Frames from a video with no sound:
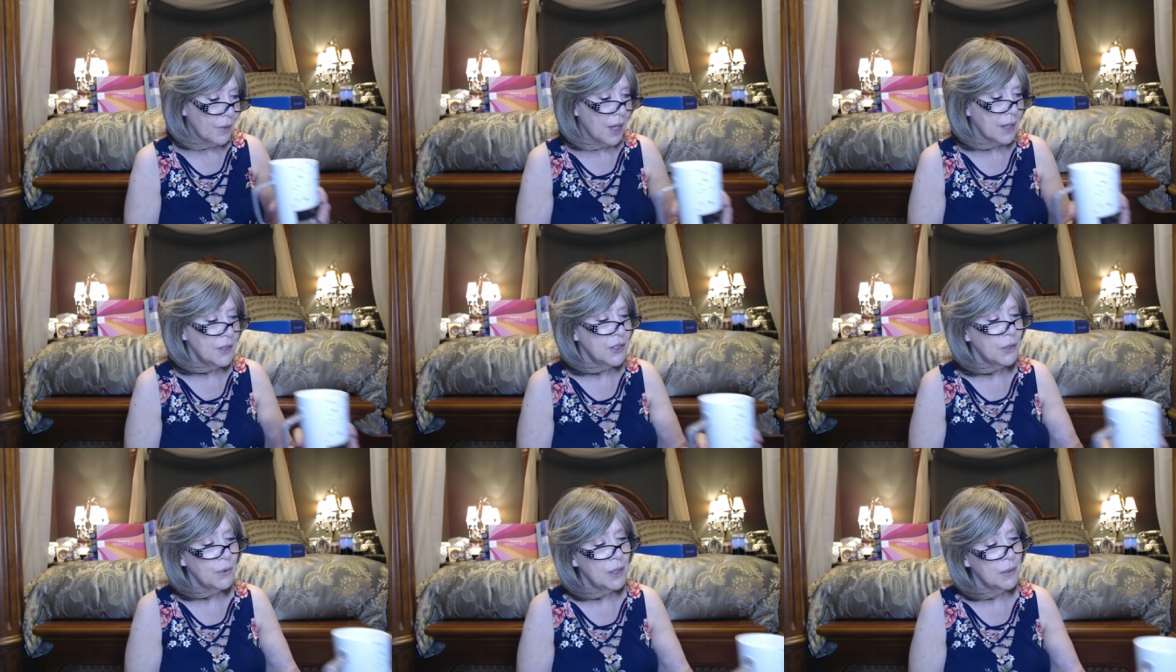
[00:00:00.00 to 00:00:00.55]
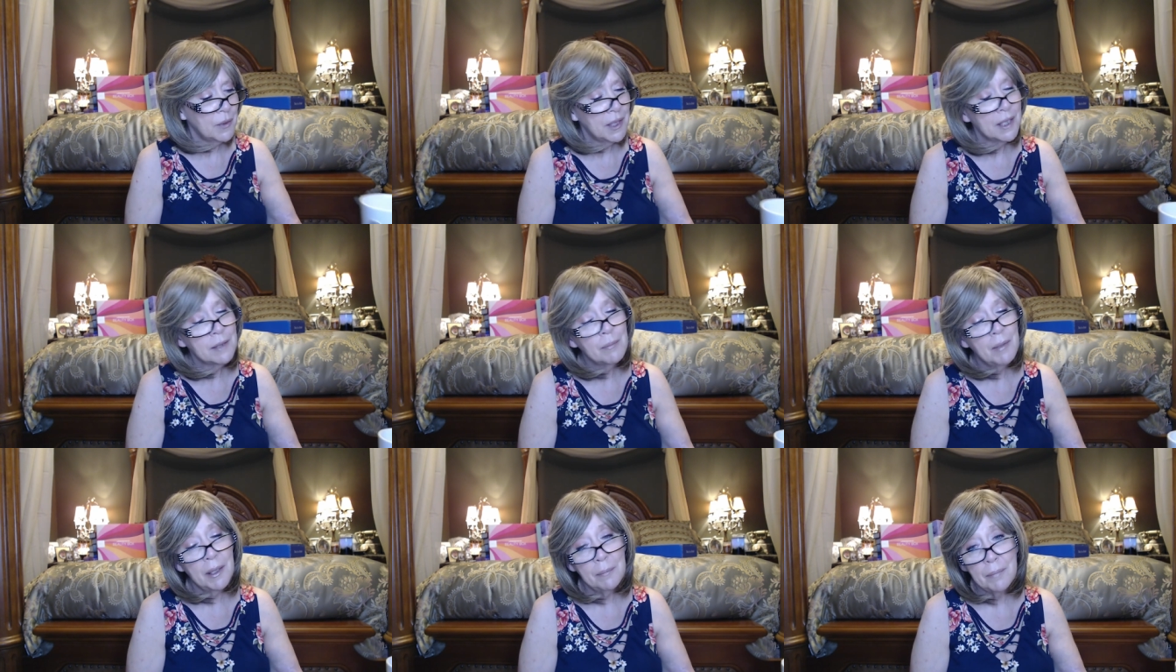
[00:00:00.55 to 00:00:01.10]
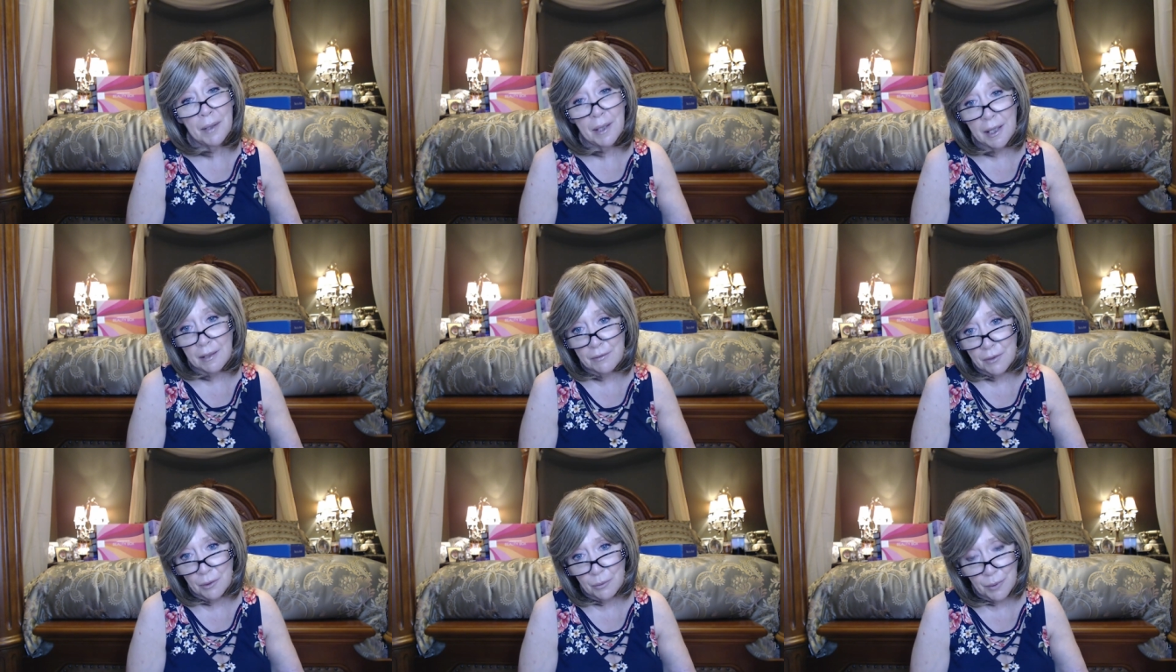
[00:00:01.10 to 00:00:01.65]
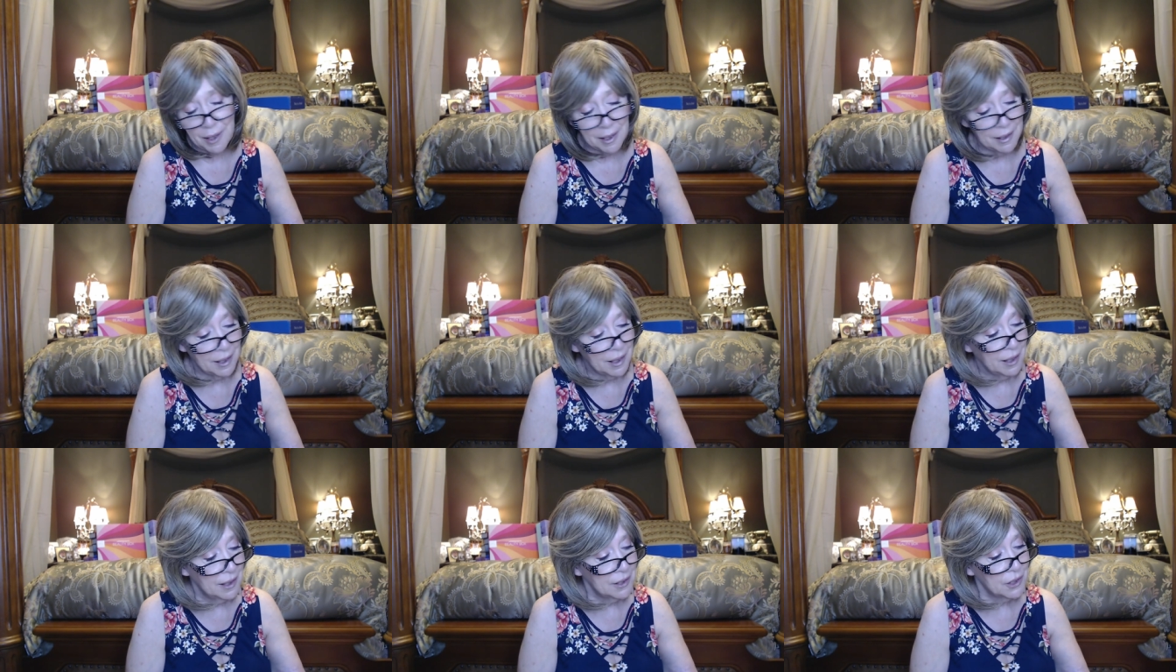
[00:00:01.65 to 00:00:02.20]
So anyway, that's my plan for the week.
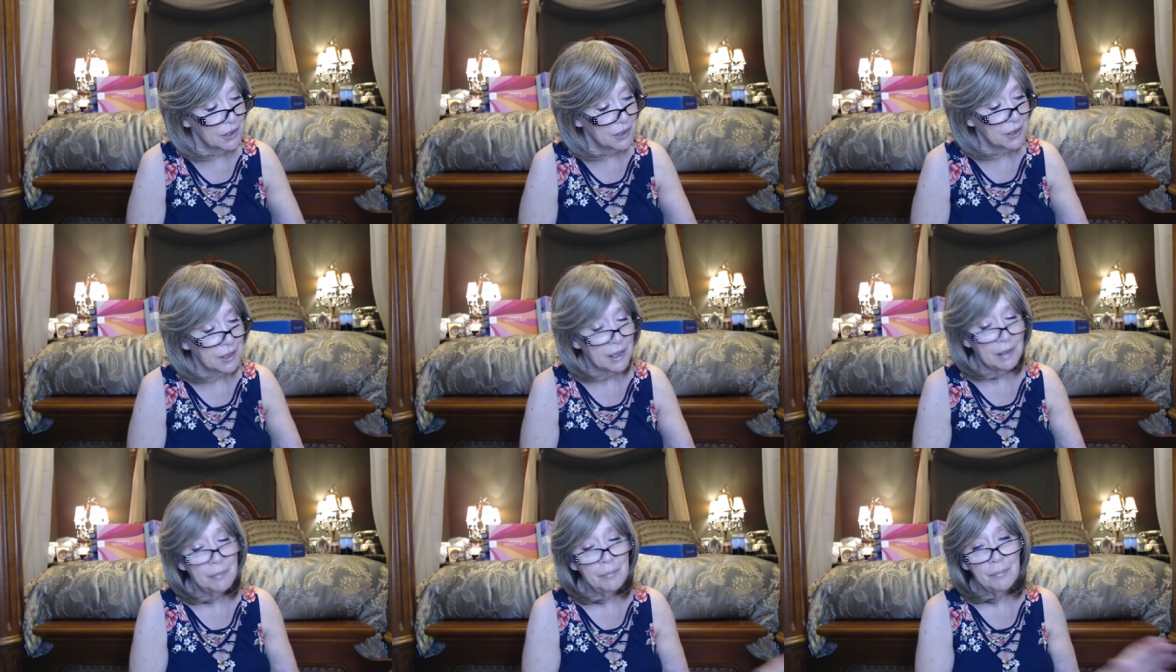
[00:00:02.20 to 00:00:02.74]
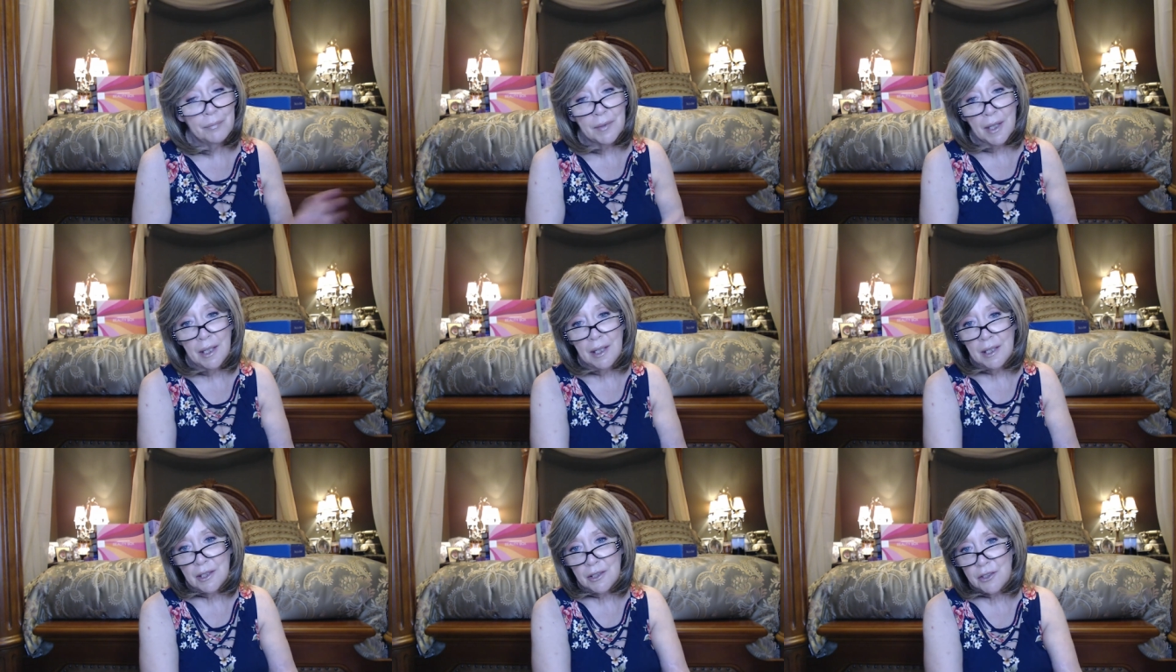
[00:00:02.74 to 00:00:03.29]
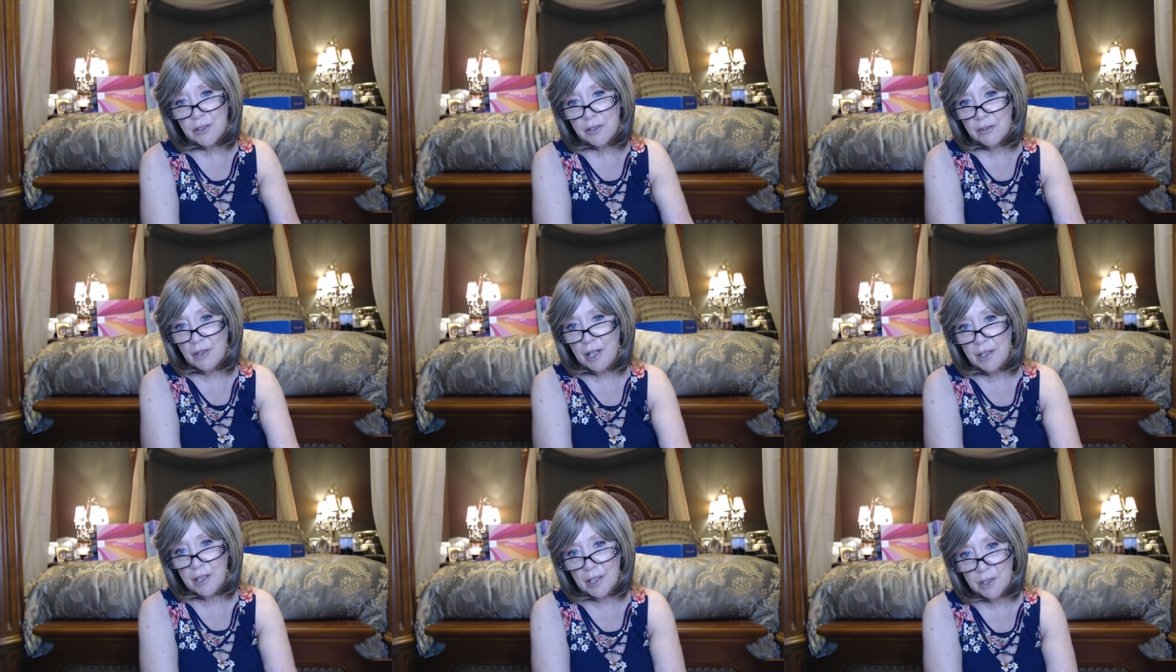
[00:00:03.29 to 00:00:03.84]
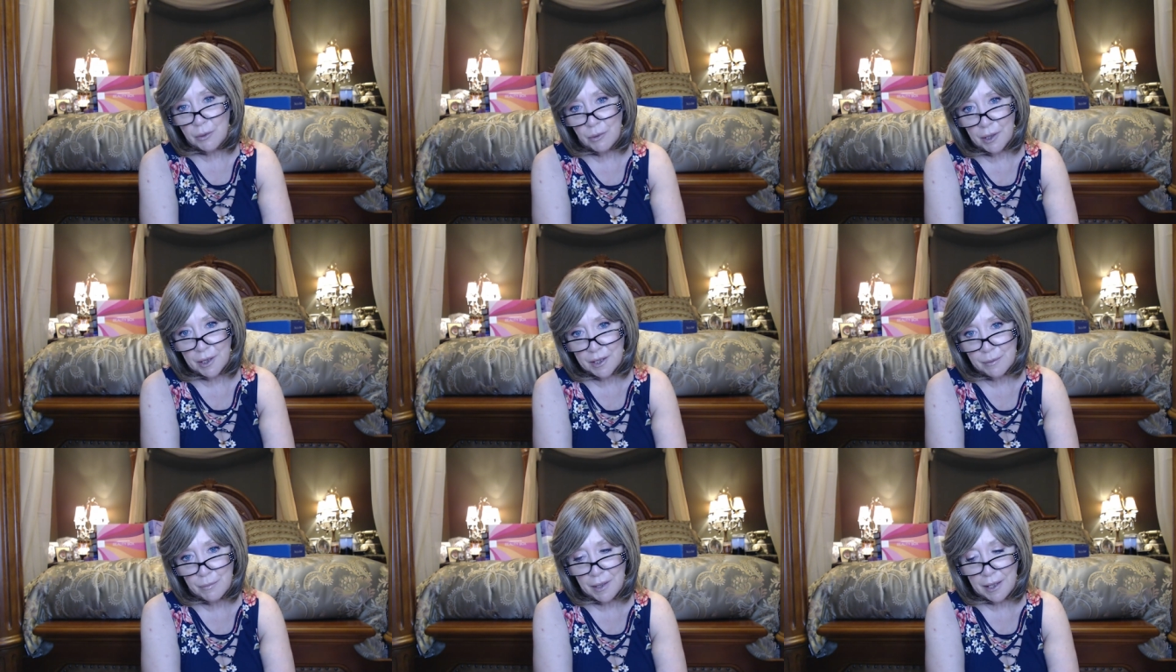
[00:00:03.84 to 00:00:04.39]
Just uh, try not to
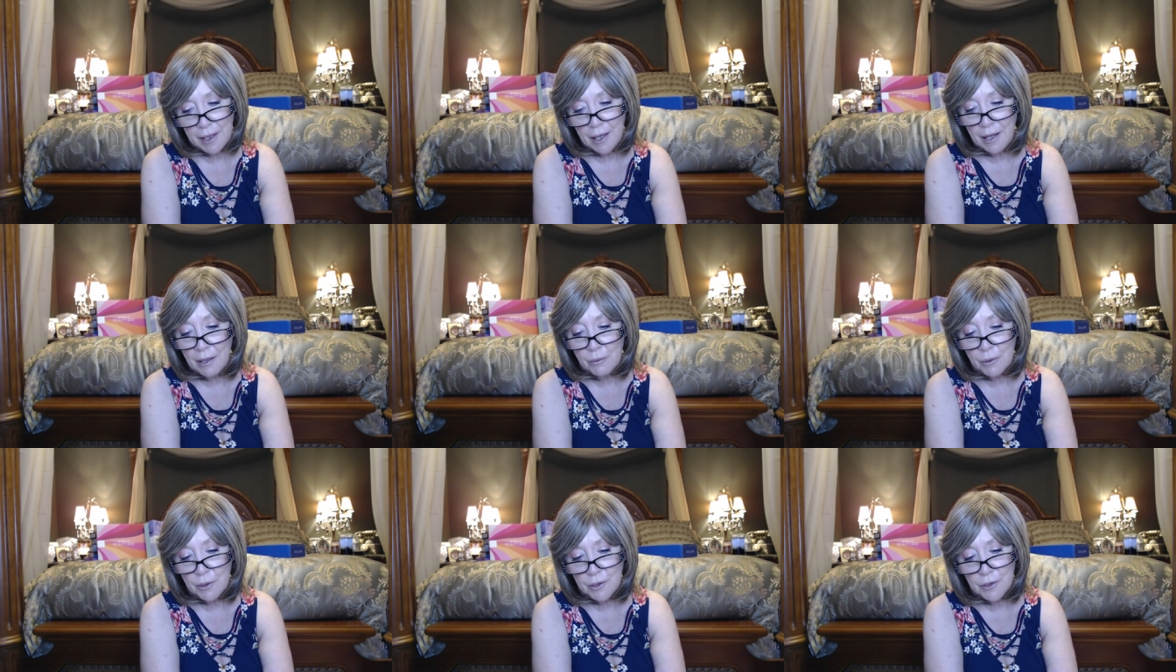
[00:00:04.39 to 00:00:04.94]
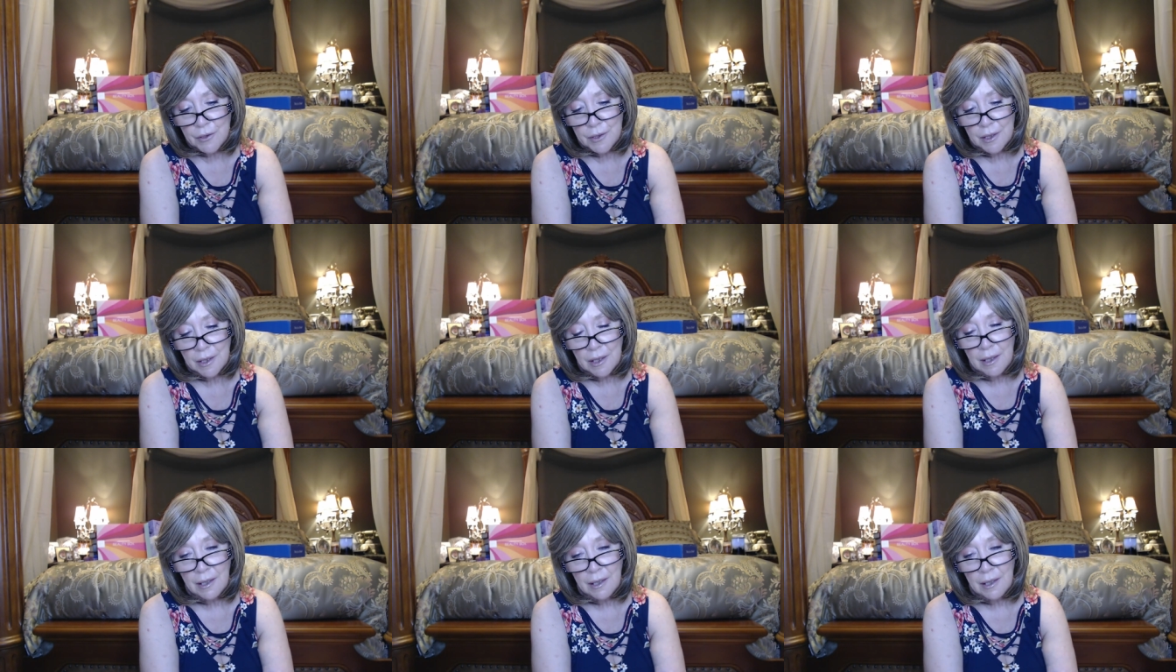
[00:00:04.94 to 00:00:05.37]
work as many hours.